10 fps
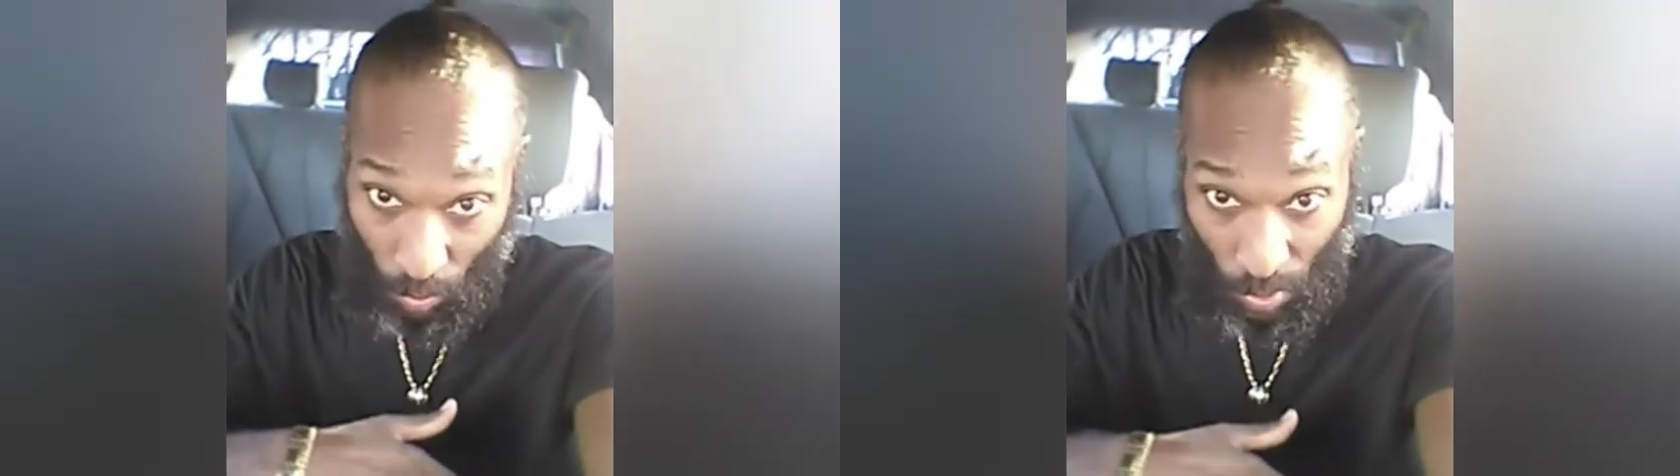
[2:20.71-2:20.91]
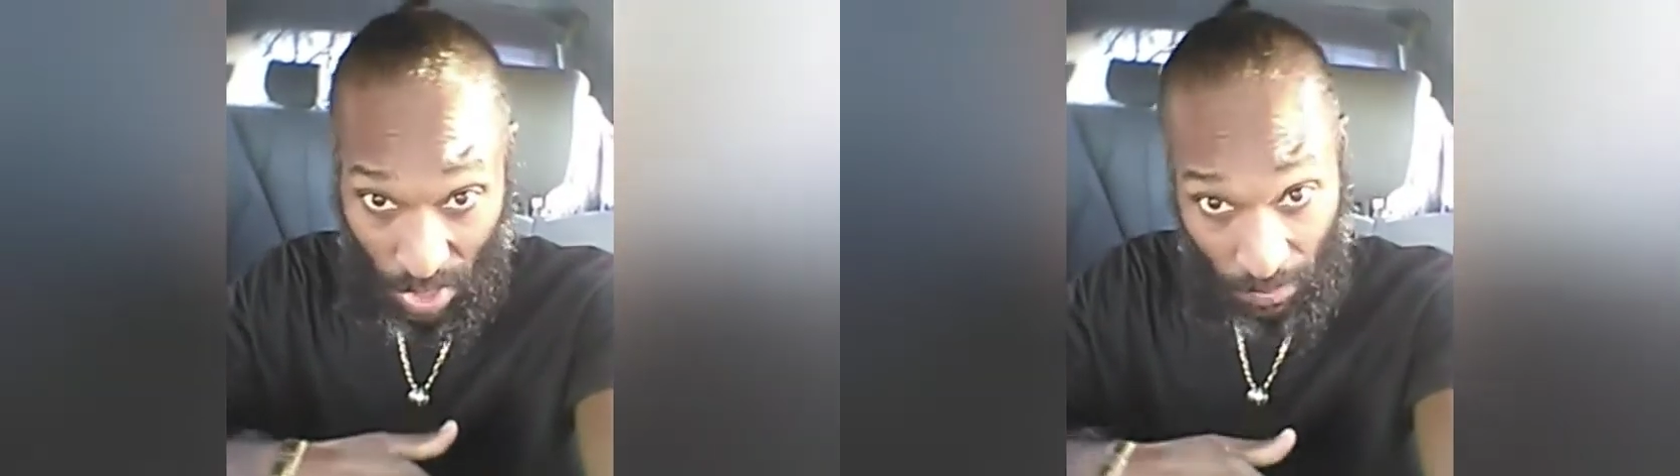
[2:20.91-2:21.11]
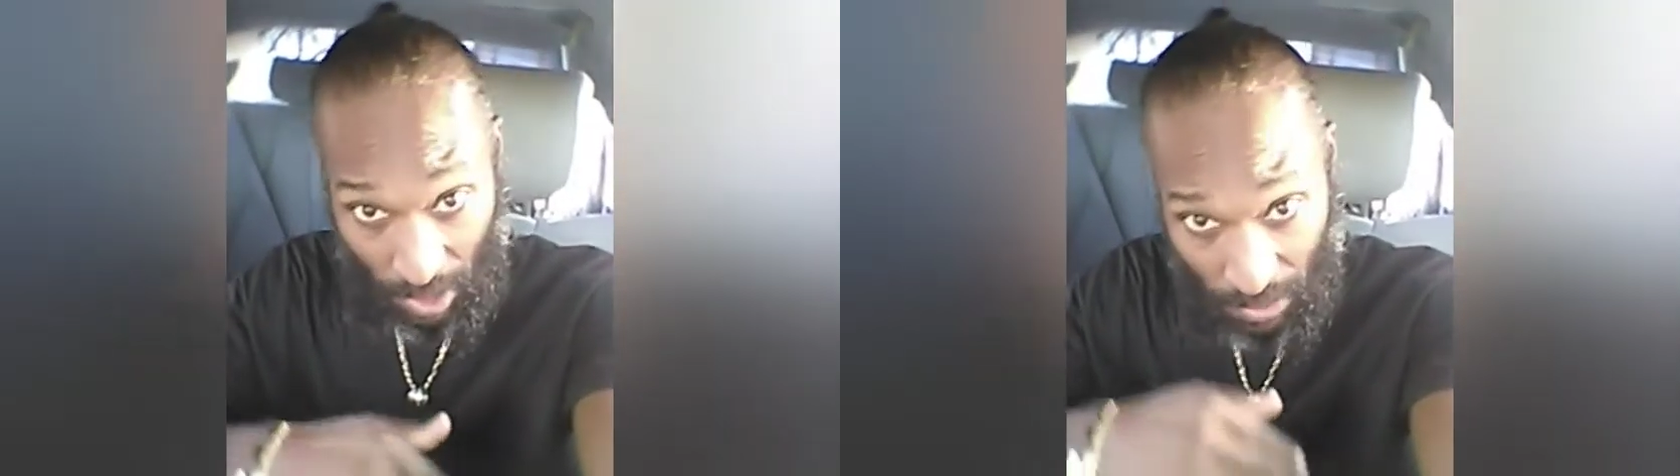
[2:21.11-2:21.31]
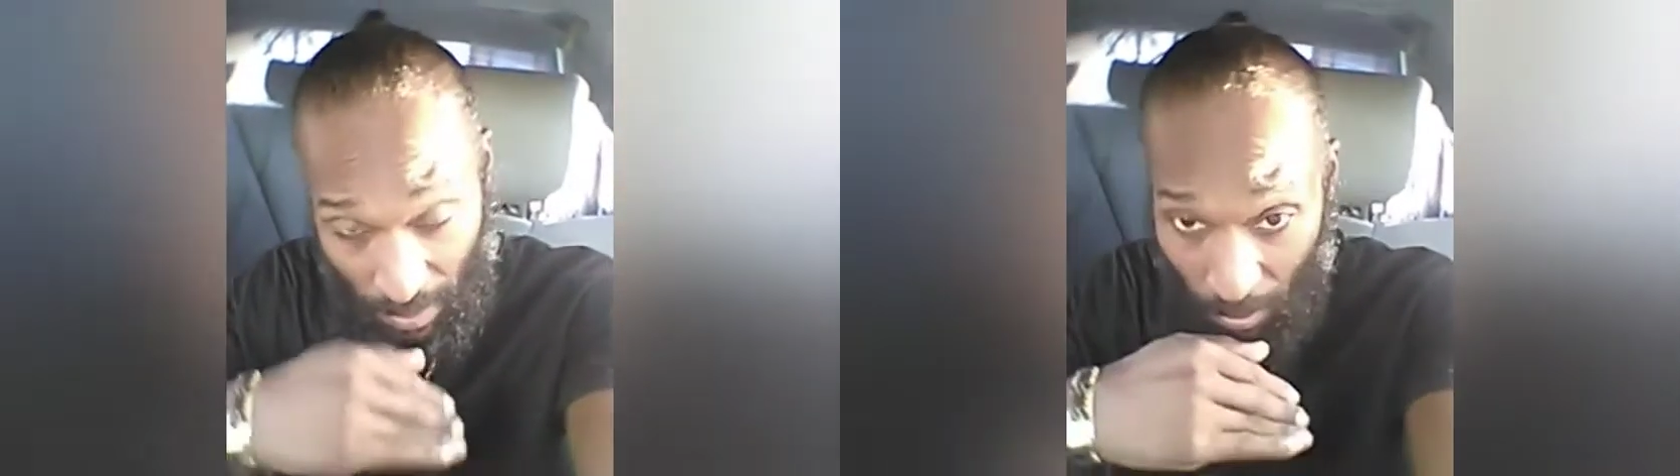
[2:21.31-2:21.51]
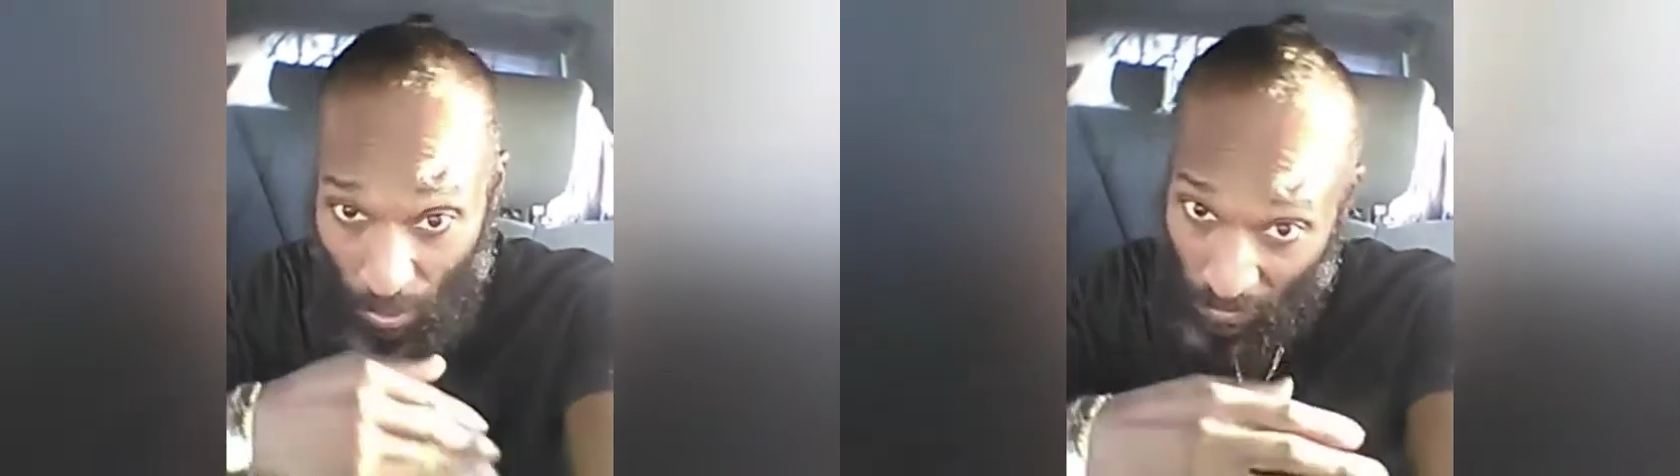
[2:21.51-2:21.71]
We supposed to
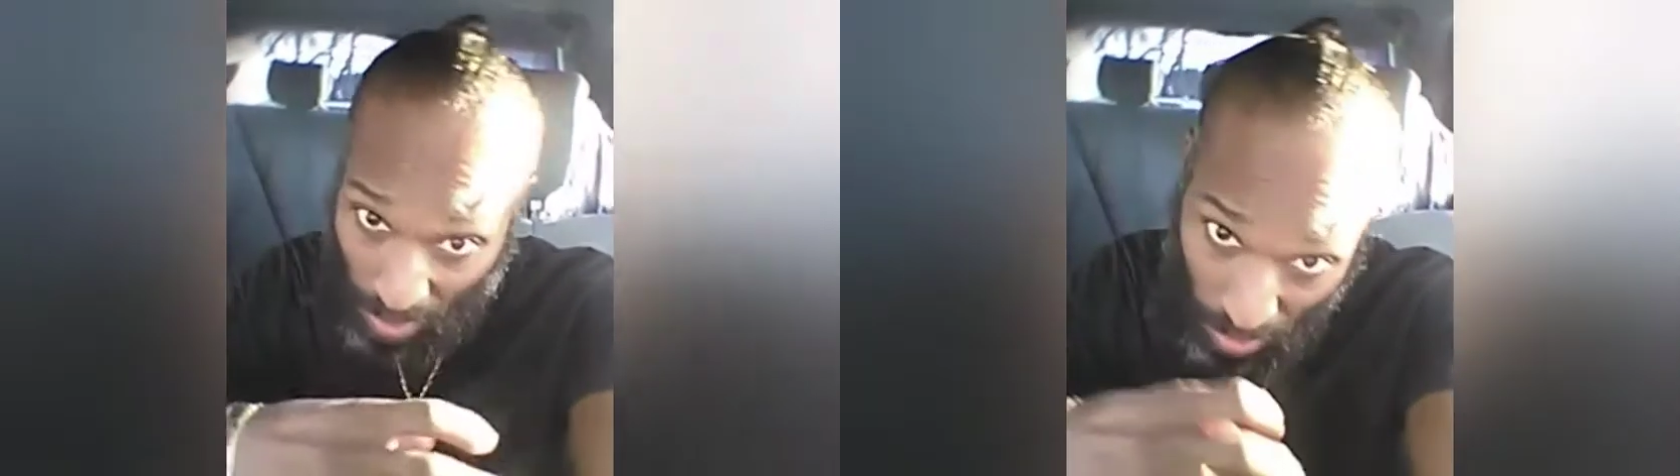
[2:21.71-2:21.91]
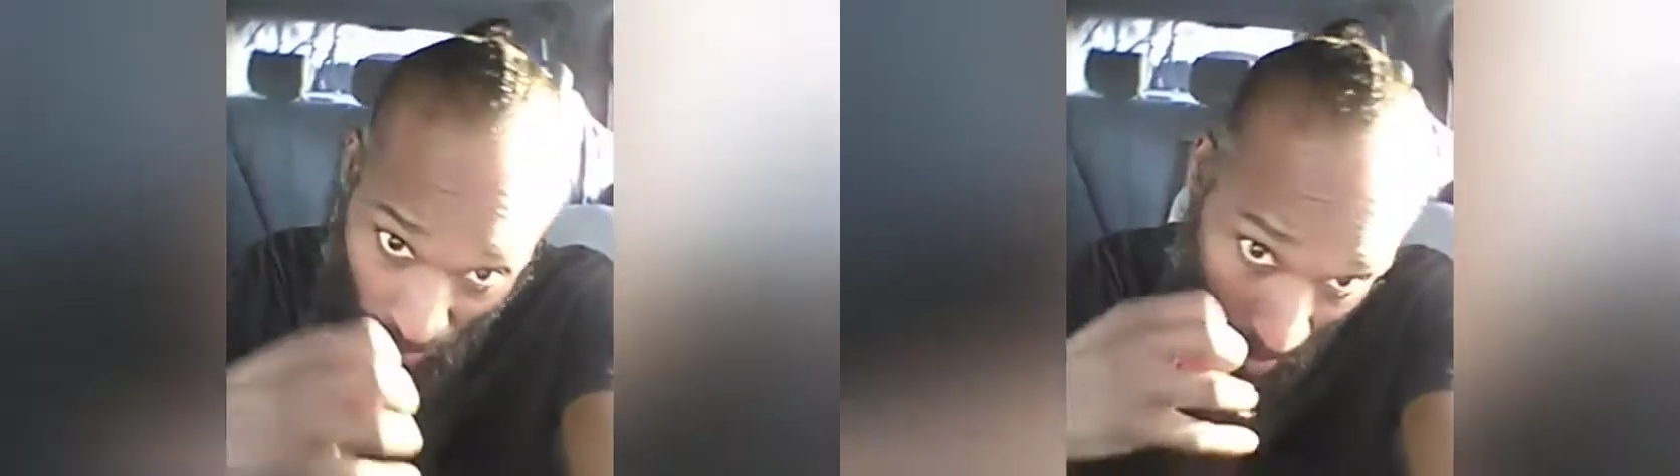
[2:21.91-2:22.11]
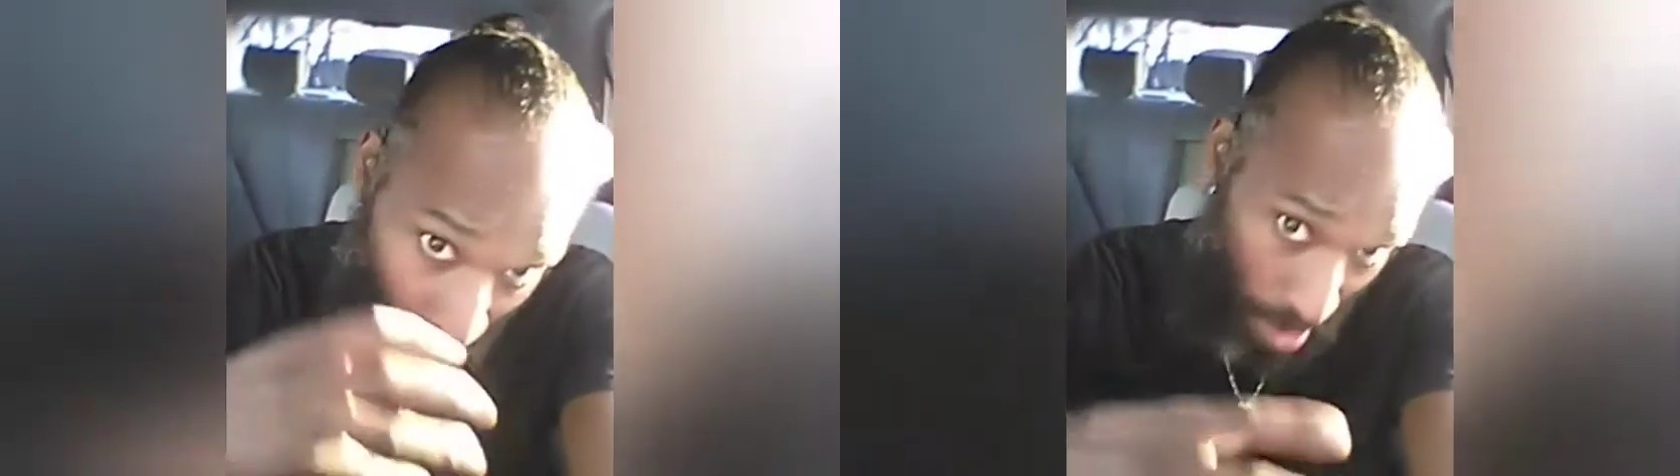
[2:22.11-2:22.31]
be moving into our